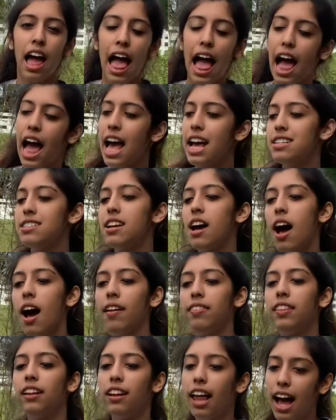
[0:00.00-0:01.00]
And
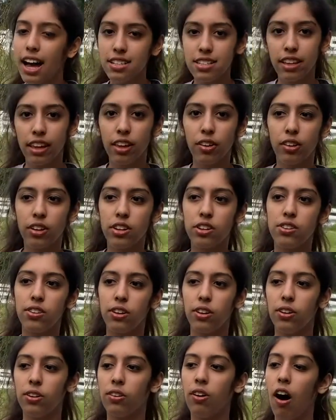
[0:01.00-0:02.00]
the last thing you can
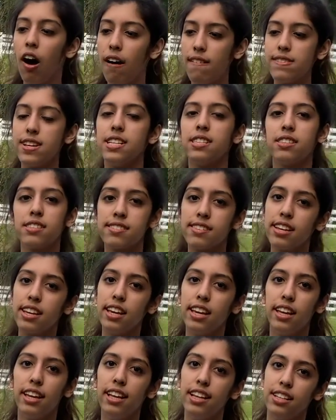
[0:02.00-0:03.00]
do, obviously,
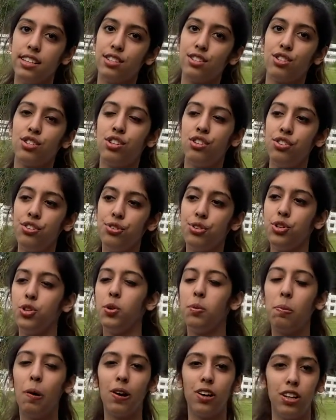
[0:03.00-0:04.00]
is shoot to
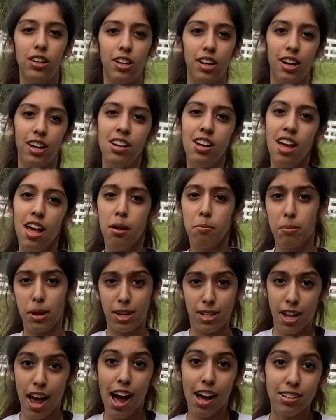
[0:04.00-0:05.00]
a partner. My
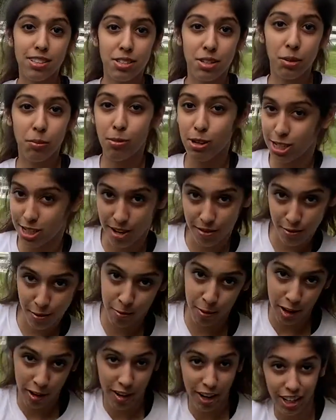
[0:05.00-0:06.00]
dad is too busy for
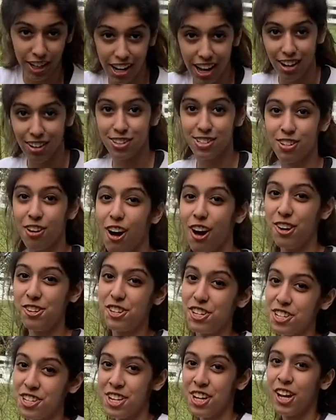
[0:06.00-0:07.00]
me right now, so I'll
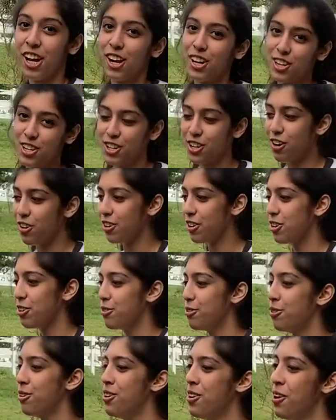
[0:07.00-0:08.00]
just show
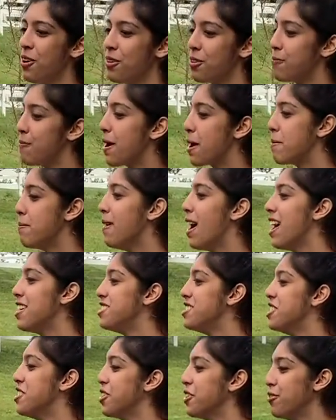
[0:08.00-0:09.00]
you with my
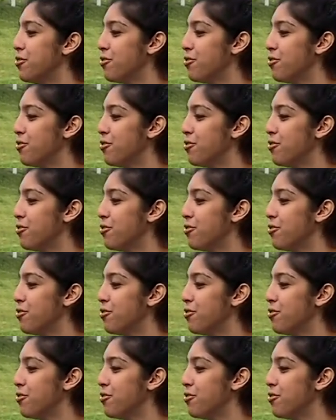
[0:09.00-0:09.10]
imaginary